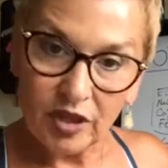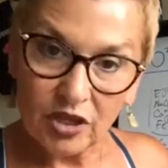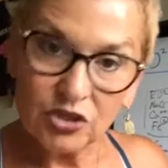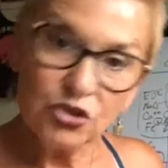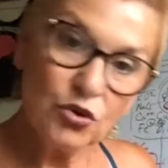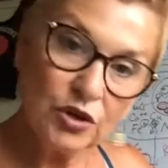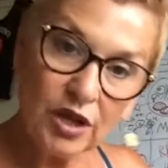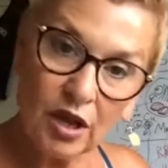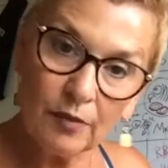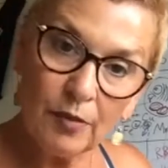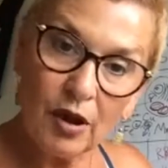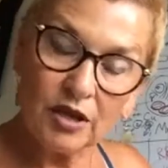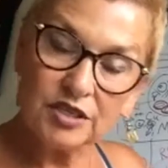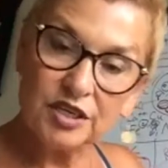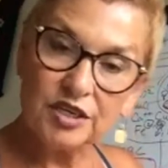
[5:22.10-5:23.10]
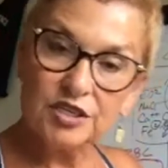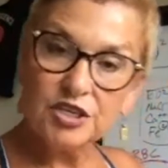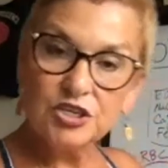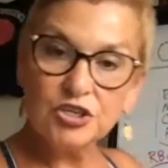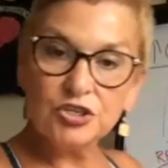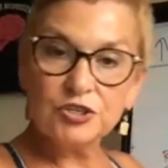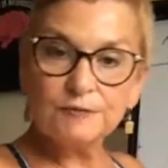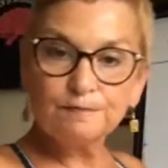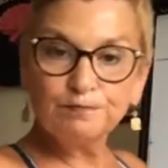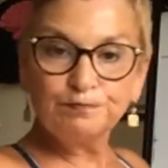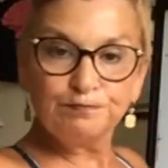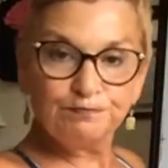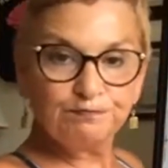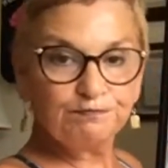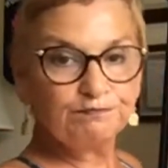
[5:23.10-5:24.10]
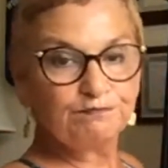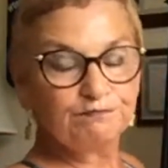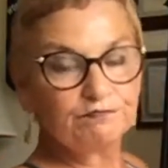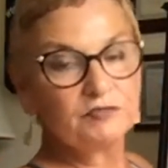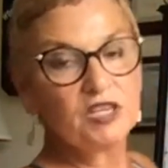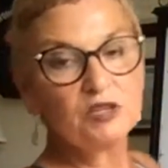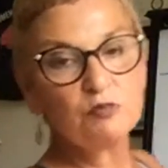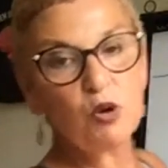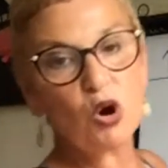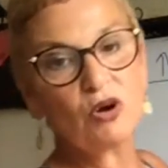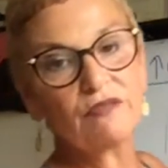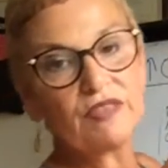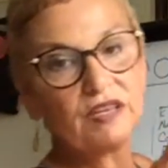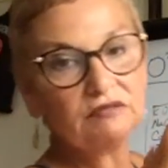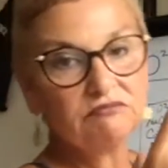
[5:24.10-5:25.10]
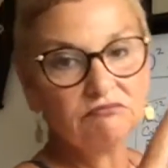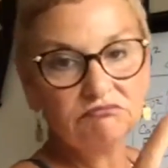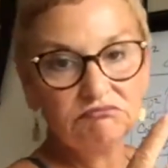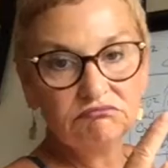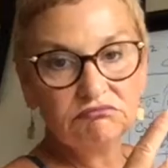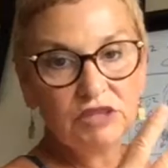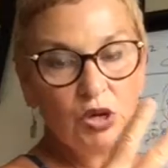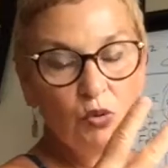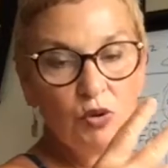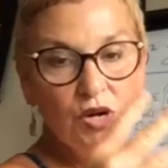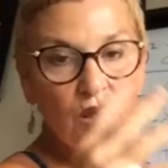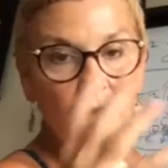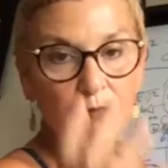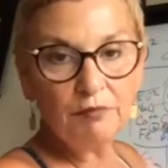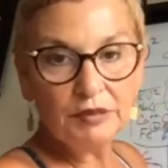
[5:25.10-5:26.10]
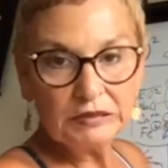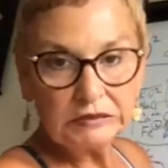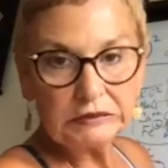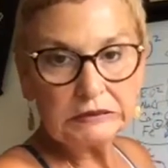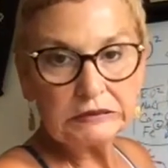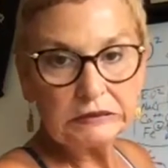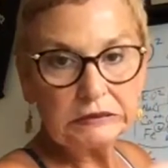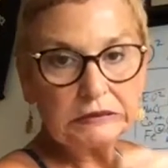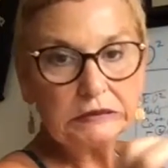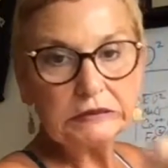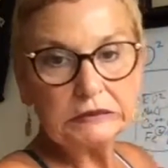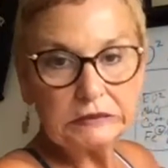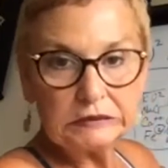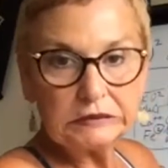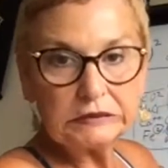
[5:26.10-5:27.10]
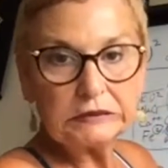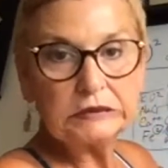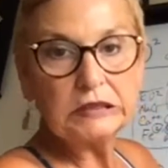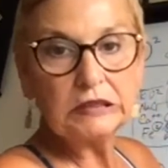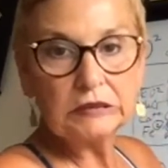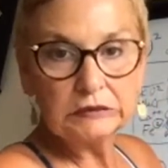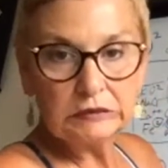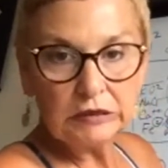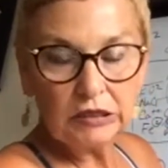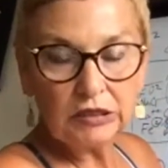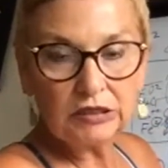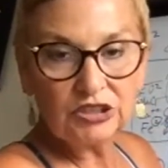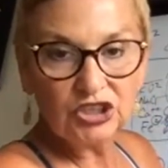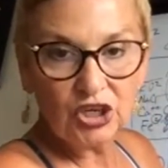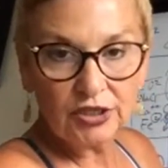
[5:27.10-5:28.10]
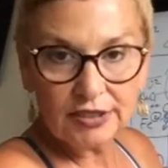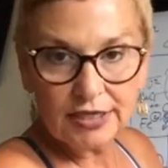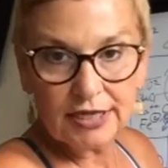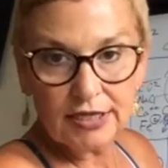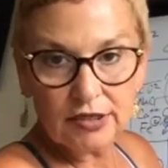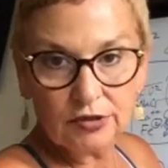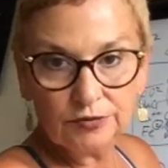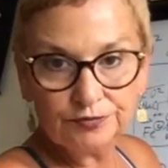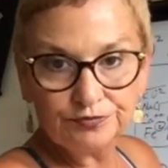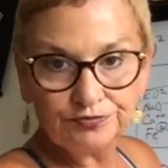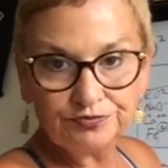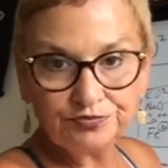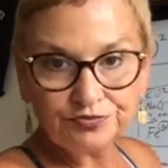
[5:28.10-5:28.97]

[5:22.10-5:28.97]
during hypoxic conditions. It's part of the gooing up and shutting down.